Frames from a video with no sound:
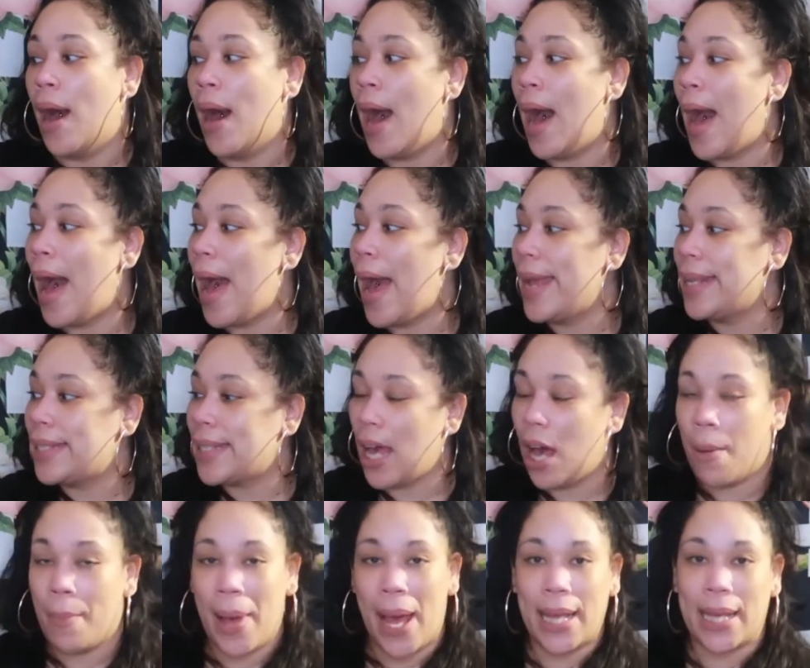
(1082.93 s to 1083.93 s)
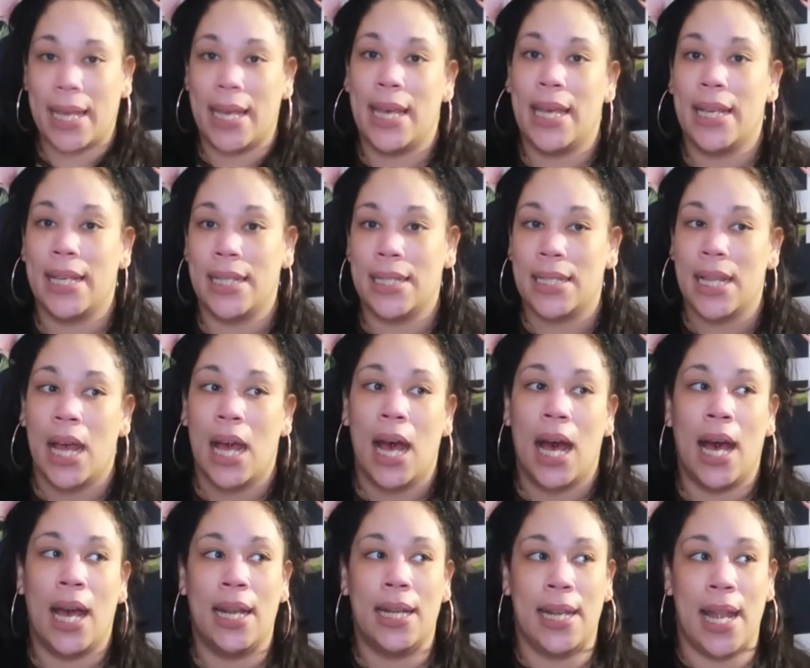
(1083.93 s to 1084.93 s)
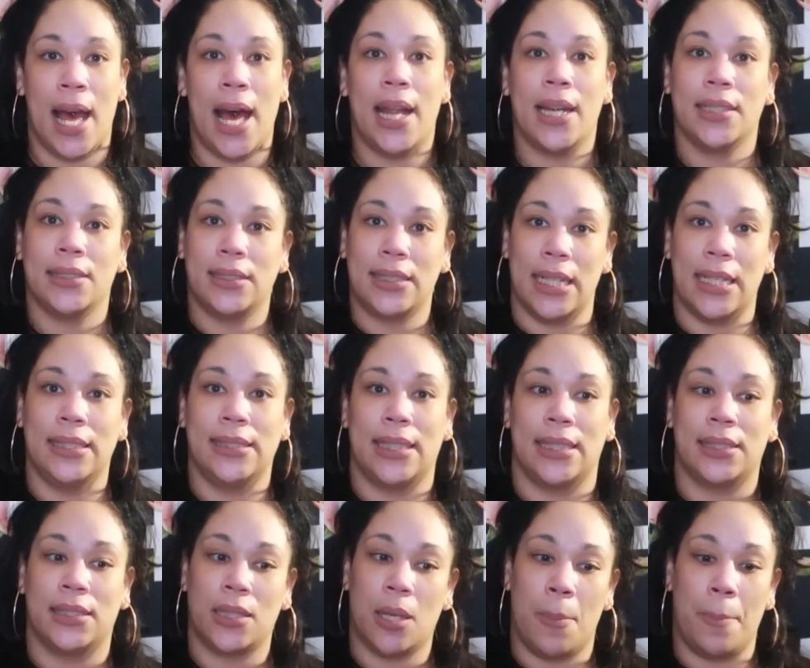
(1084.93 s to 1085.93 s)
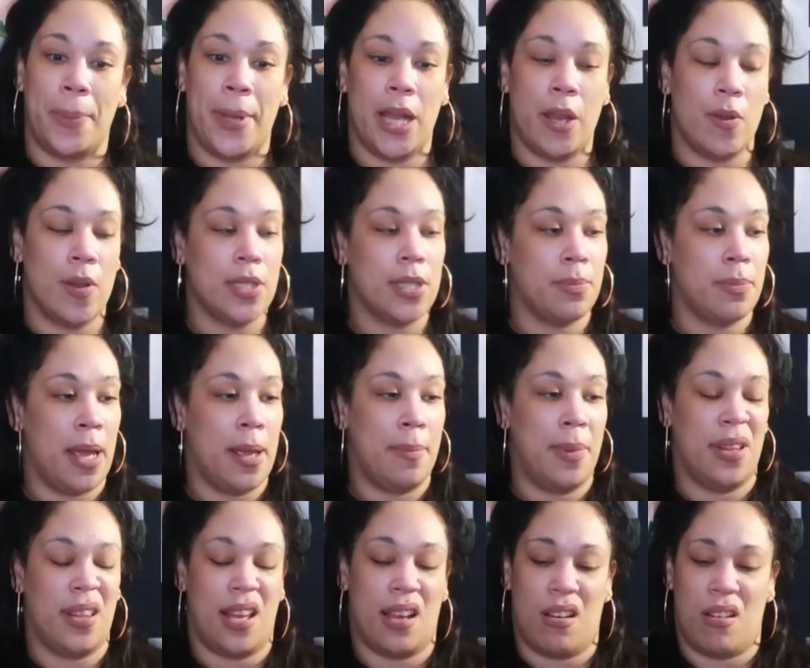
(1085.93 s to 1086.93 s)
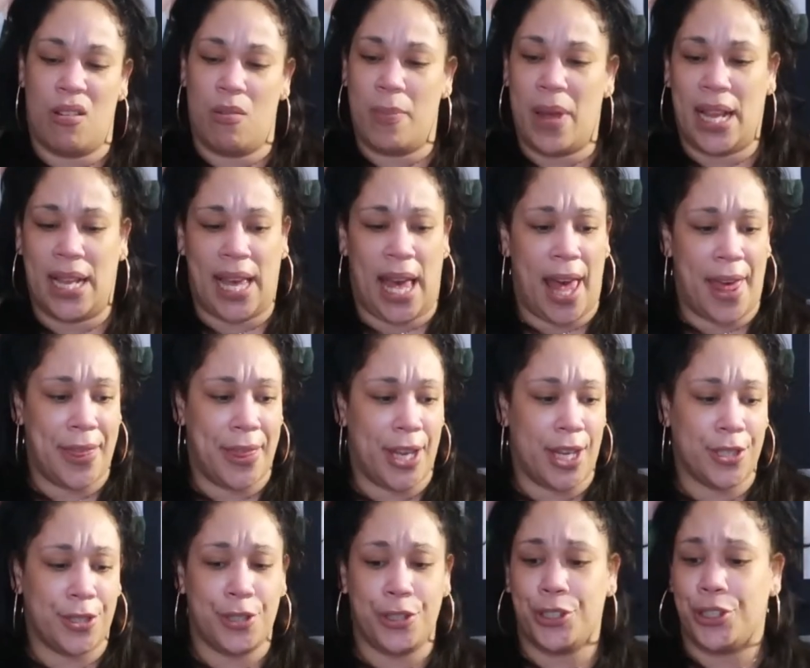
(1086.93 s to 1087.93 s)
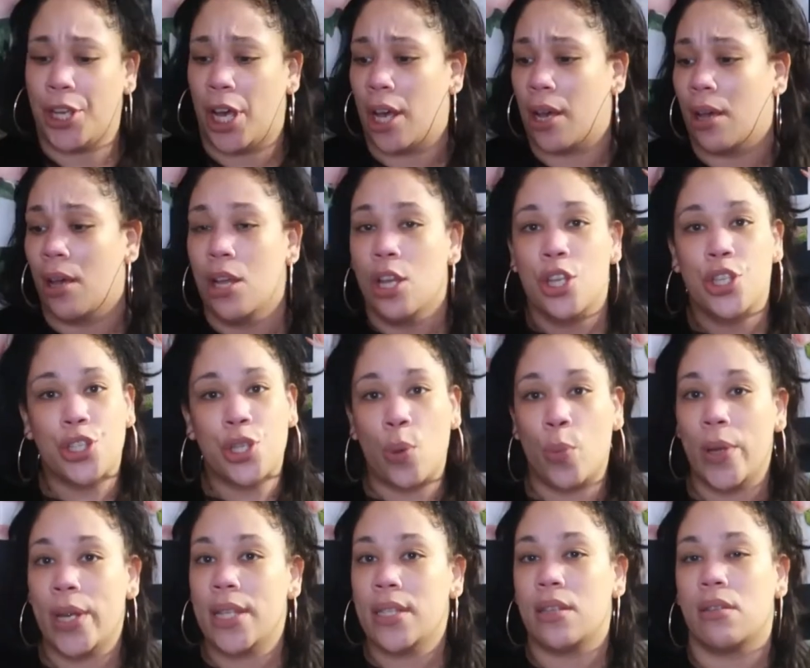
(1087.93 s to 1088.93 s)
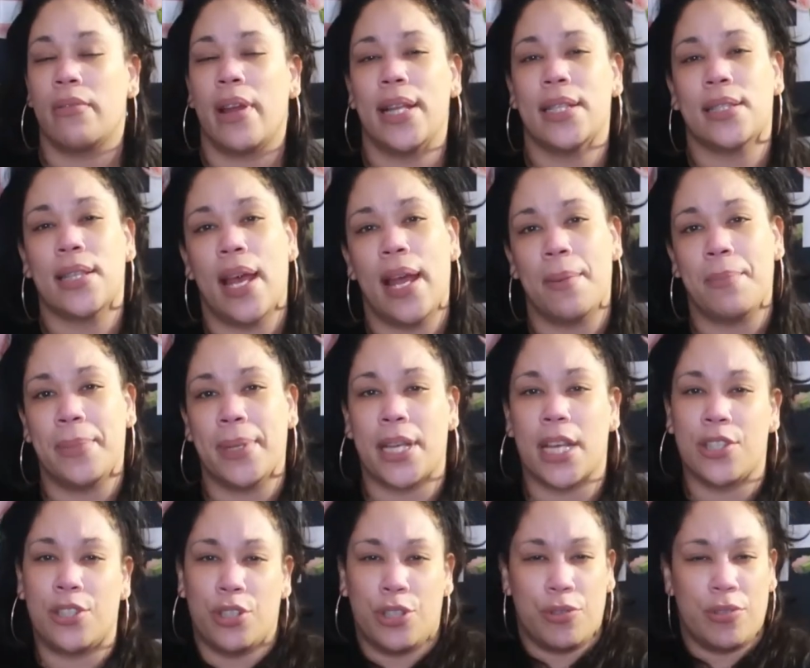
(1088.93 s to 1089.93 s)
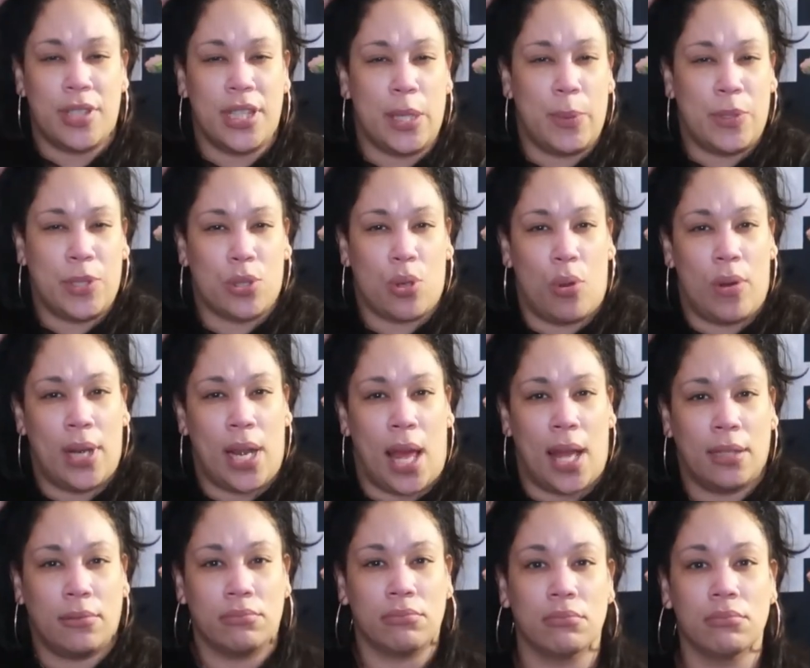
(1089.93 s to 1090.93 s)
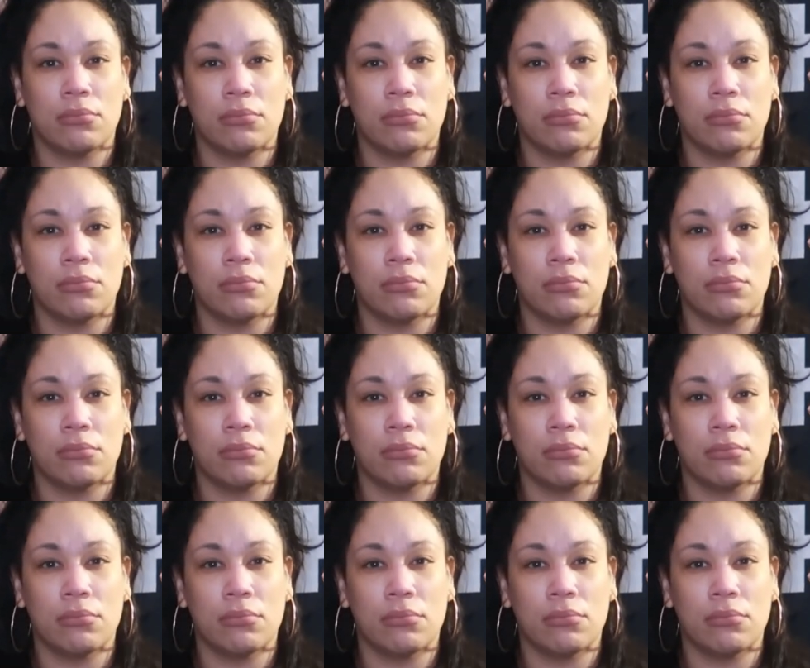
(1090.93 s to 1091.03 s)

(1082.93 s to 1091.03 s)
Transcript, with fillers: I tell my kids a lot of things that some parents might be like, oh my God, they're too young. So when is the right time? Because do you see what's going on?